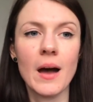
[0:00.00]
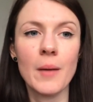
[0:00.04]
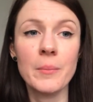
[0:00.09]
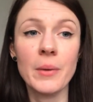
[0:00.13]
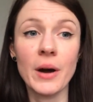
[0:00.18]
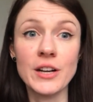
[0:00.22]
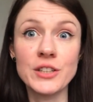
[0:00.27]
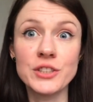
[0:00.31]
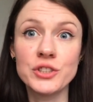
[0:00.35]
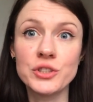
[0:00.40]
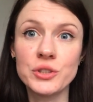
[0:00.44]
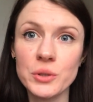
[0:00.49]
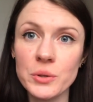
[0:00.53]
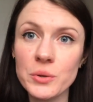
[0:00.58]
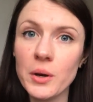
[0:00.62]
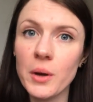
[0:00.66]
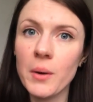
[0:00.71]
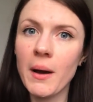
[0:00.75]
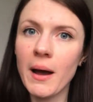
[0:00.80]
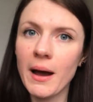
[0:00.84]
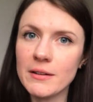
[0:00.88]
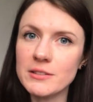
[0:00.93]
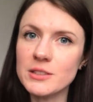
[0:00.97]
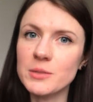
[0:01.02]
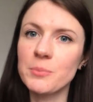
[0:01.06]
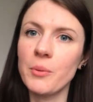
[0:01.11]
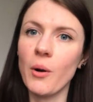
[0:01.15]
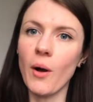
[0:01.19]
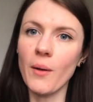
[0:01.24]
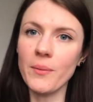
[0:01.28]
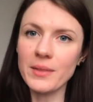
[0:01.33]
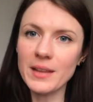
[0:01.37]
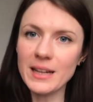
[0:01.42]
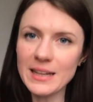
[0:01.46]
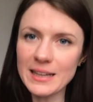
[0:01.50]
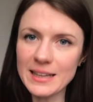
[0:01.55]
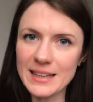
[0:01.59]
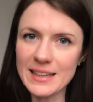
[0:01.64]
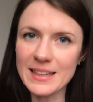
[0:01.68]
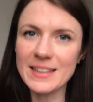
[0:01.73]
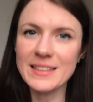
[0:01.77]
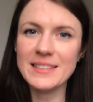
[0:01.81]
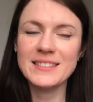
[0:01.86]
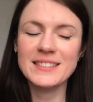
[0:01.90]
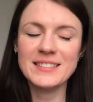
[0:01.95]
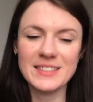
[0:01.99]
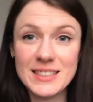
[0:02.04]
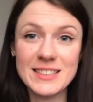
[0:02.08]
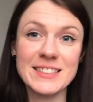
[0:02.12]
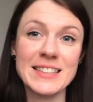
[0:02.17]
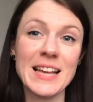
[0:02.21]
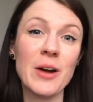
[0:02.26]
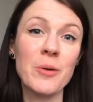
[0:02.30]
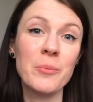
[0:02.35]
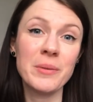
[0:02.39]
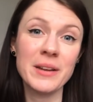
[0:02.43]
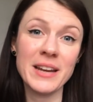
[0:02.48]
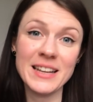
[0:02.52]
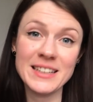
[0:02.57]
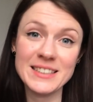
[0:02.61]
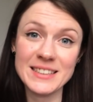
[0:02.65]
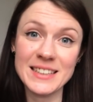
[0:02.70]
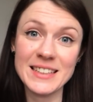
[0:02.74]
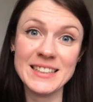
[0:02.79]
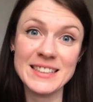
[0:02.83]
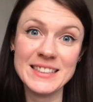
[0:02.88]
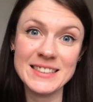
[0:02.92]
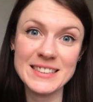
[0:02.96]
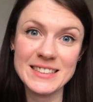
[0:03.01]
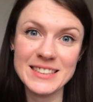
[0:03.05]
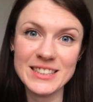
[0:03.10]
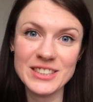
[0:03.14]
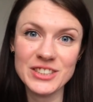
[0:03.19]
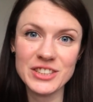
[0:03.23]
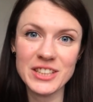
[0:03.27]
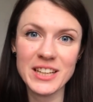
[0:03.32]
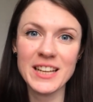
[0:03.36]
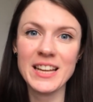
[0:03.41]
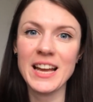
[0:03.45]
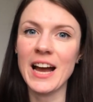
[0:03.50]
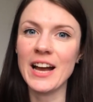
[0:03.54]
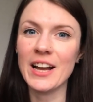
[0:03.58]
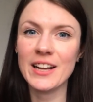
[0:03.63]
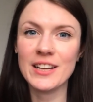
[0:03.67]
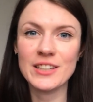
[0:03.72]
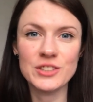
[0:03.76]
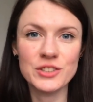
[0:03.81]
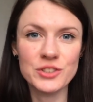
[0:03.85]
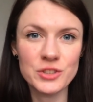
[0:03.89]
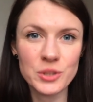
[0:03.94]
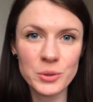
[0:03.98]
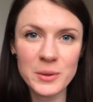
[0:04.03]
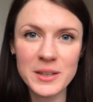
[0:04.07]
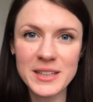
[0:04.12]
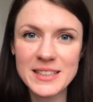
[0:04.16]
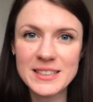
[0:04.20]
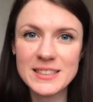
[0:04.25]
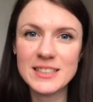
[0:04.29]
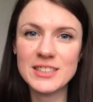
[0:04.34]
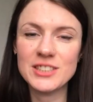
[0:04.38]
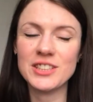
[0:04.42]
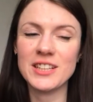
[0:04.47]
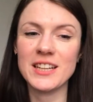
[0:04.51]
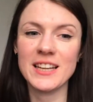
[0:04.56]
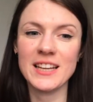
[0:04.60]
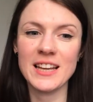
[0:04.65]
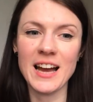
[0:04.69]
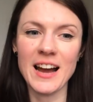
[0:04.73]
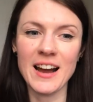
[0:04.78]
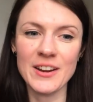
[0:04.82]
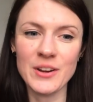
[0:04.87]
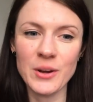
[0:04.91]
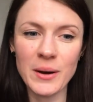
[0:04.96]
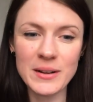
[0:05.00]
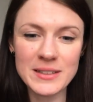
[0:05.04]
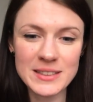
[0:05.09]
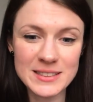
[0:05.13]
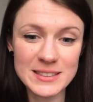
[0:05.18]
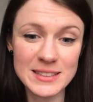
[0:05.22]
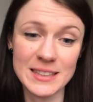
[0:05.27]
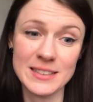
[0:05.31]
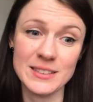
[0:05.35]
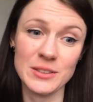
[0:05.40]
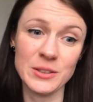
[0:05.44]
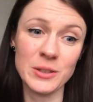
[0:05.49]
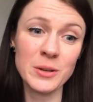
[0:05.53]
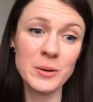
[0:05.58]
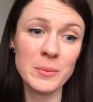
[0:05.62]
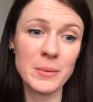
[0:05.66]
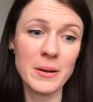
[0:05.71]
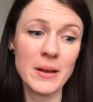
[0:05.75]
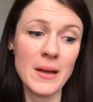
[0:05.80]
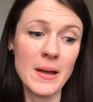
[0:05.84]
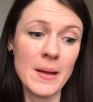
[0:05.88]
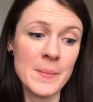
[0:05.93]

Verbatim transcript: but I do know how to put on the leads, set up an ECG, I can do an ECG, I know how to set it up,